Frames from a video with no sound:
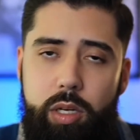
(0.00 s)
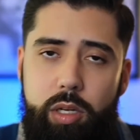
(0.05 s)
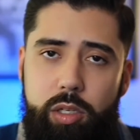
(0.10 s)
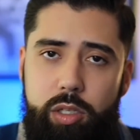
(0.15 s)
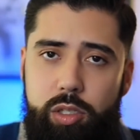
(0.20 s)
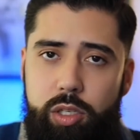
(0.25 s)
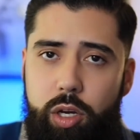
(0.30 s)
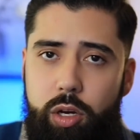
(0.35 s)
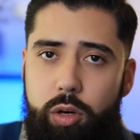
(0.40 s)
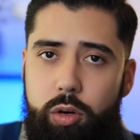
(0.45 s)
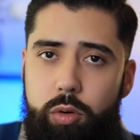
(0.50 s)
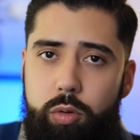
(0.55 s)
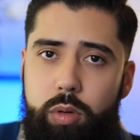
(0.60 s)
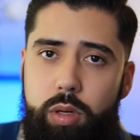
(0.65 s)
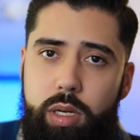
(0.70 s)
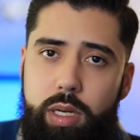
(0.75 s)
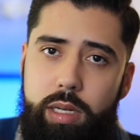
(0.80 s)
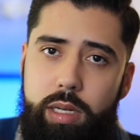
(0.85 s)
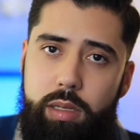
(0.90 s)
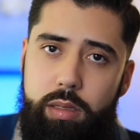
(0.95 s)
So
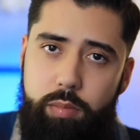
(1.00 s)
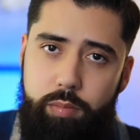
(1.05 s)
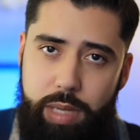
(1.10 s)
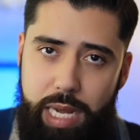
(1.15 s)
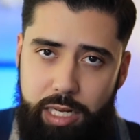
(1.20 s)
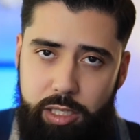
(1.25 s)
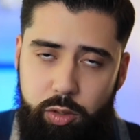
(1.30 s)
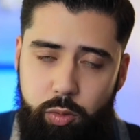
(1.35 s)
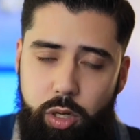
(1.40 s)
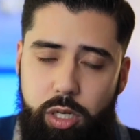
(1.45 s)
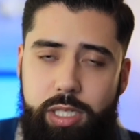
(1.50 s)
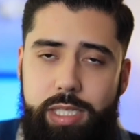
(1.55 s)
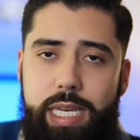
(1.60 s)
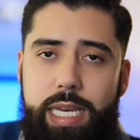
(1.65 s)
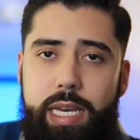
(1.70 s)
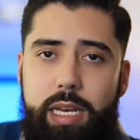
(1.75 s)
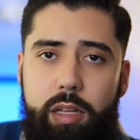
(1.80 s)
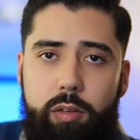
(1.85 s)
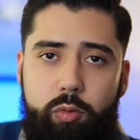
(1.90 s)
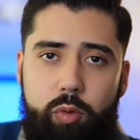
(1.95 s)
back to our
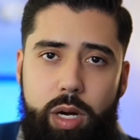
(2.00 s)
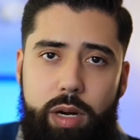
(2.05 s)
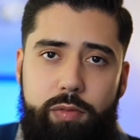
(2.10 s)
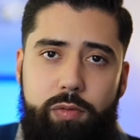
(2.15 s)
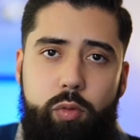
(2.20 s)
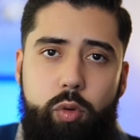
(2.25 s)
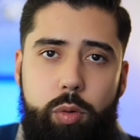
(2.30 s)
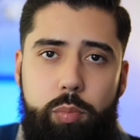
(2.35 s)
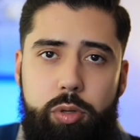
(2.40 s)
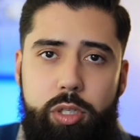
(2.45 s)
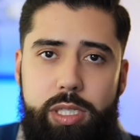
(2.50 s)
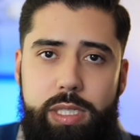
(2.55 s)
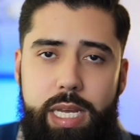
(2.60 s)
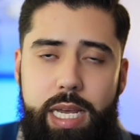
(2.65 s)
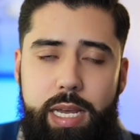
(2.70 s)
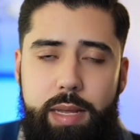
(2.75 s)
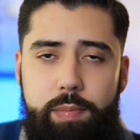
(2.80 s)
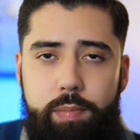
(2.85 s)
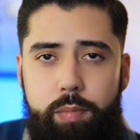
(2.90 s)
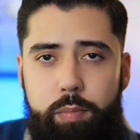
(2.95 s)
scale, if we're at
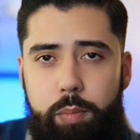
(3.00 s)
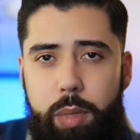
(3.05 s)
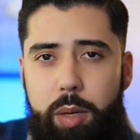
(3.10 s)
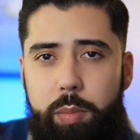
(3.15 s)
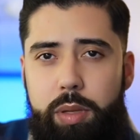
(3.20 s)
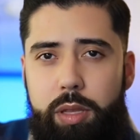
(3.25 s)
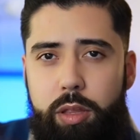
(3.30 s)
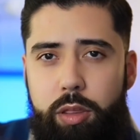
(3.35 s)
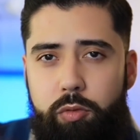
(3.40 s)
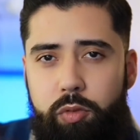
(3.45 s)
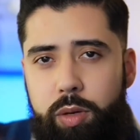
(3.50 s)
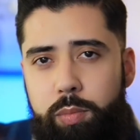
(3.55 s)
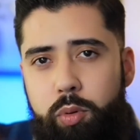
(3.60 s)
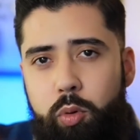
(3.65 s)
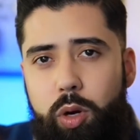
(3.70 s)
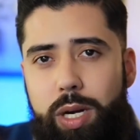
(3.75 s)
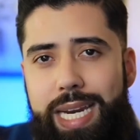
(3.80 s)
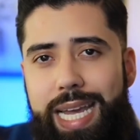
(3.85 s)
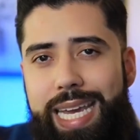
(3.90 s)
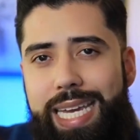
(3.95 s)
4%, maybe the
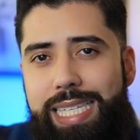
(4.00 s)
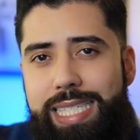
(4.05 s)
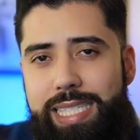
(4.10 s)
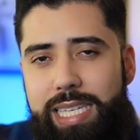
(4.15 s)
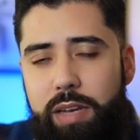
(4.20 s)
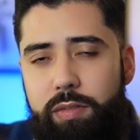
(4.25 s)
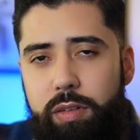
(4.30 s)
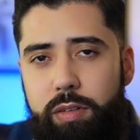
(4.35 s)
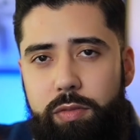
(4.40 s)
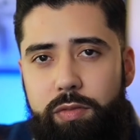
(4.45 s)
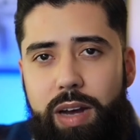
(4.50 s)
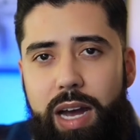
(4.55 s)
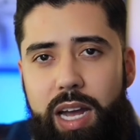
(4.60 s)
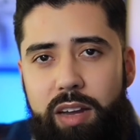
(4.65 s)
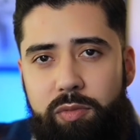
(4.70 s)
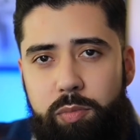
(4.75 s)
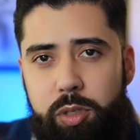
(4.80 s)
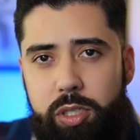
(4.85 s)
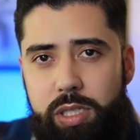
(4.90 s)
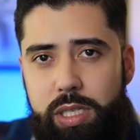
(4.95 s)

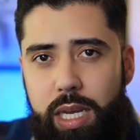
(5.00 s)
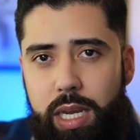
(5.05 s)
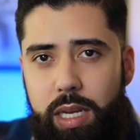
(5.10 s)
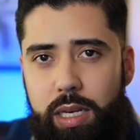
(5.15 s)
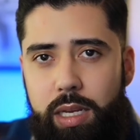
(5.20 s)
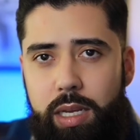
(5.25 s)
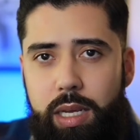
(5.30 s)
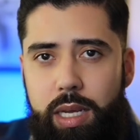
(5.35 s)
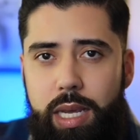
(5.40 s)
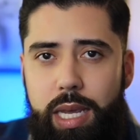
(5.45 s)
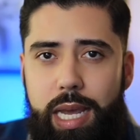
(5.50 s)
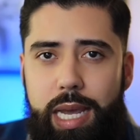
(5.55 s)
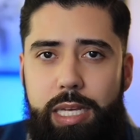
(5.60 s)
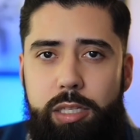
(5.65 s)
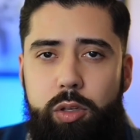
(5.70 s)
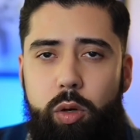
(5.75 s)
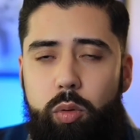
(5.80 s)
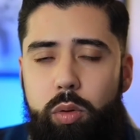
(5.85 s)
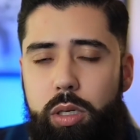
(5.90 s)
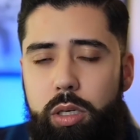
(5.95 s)
3.875%
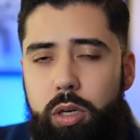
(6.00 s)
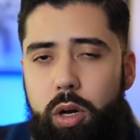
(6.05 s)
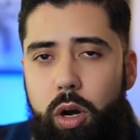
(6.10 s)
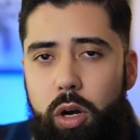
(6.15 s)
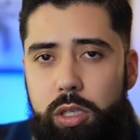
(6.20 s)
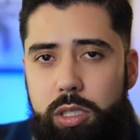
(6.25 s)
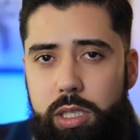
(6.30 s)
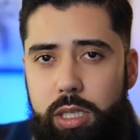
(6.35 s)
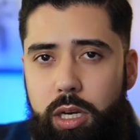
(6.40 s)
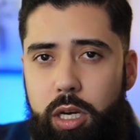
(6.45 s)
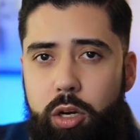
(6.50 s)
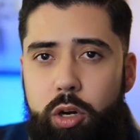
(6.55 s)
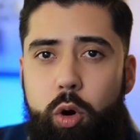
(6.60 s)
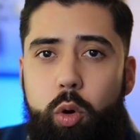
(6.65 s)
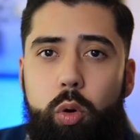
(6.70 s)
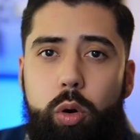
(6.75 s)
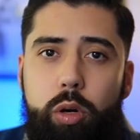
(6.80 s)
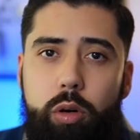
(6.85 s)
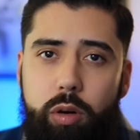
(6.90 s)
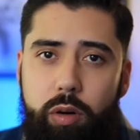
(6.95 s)
is only costing a
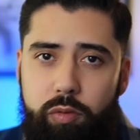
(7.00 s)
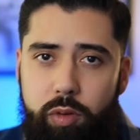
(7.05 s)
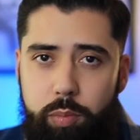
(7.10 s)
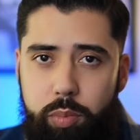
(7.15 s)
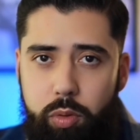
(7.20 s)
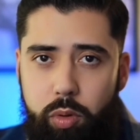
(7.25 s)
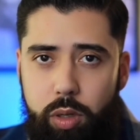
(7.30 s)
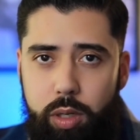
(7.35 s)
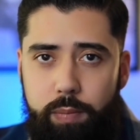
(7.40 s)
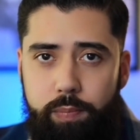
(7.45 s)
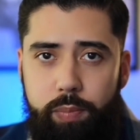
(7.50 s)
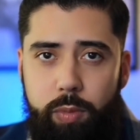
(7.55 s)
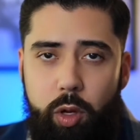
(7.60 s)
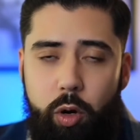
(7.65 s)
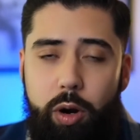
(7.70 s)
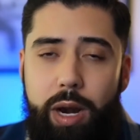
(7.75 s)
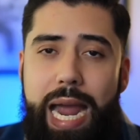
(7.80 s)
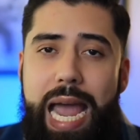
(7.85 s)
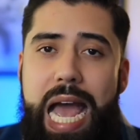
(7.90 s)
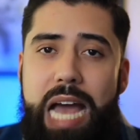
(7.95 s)
quarter of a point
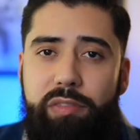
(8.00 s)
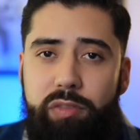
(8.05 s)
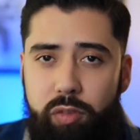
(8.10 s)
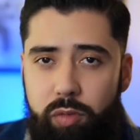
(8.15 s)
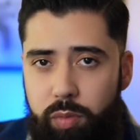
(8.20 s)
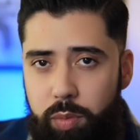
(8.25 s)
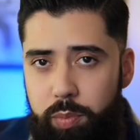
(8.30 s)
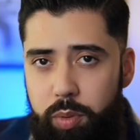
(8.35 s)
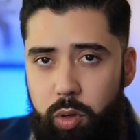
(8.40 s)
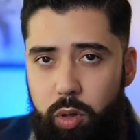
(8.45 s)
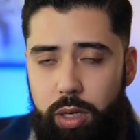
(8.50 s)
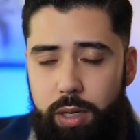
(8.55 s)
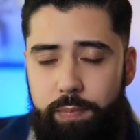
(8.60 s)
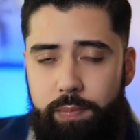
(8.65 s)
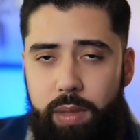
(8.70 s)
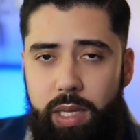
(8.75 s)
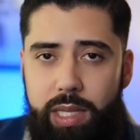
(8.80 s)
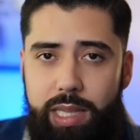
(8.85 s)
or half of a point.